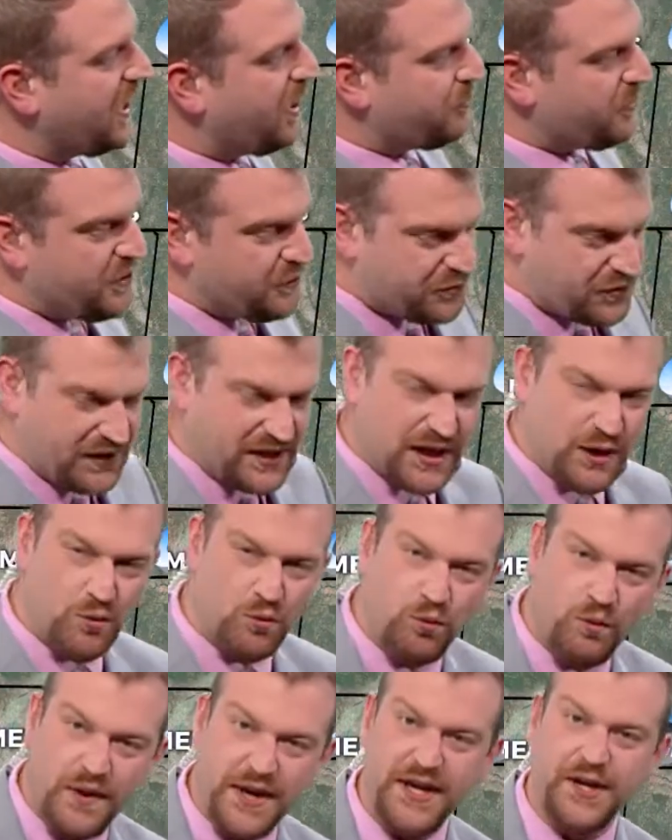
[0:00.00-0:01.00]
We usually get
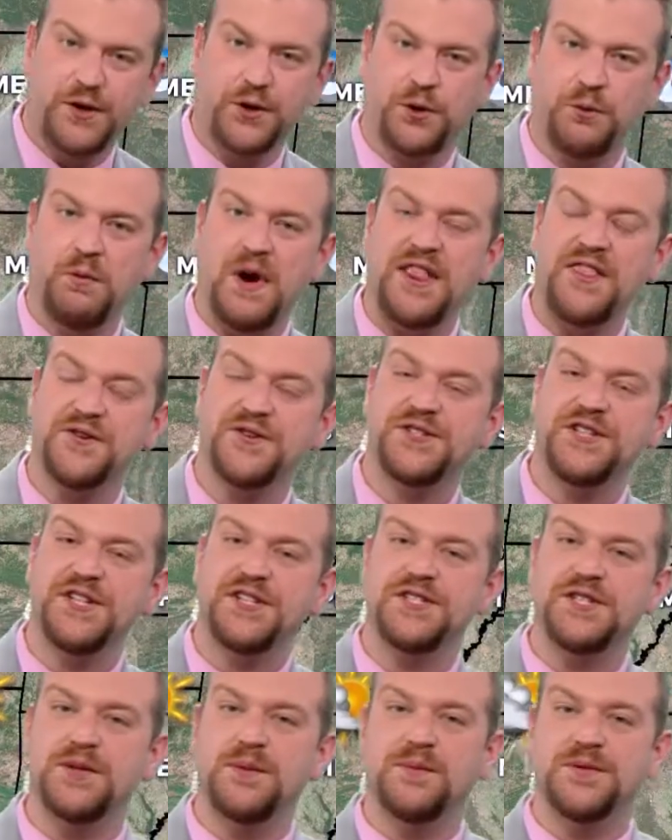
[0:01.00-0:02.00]
weaker weather
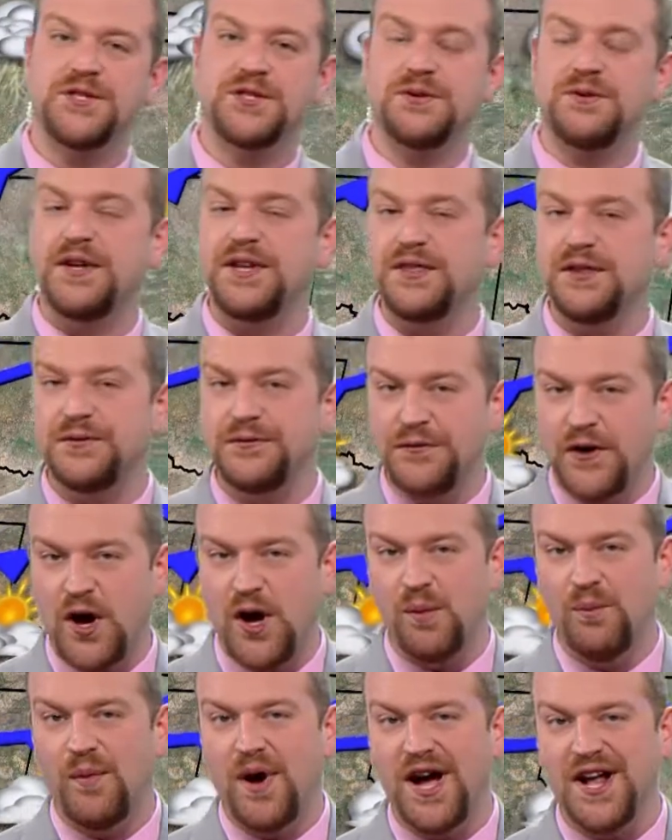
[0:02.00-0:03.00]
systems during the
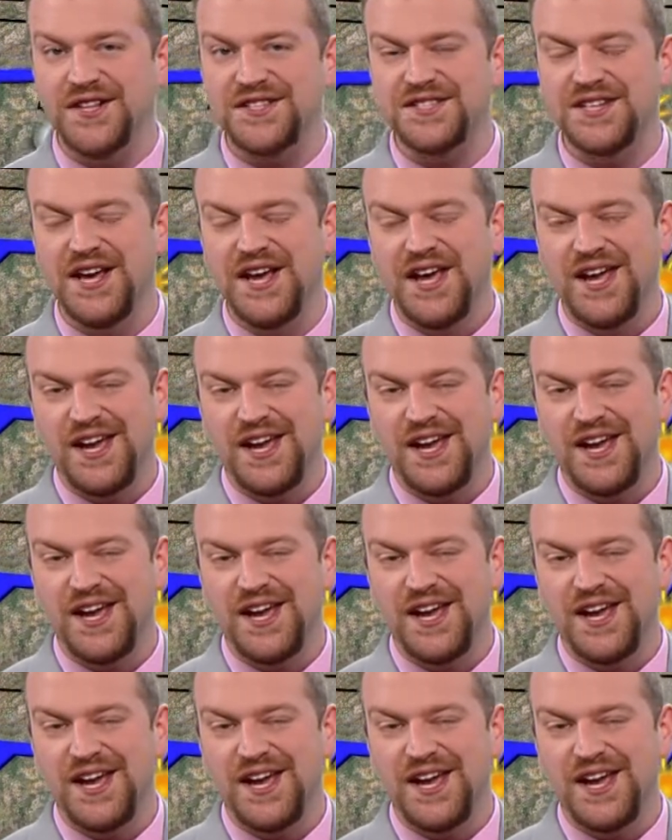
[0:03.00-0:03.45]
fall months,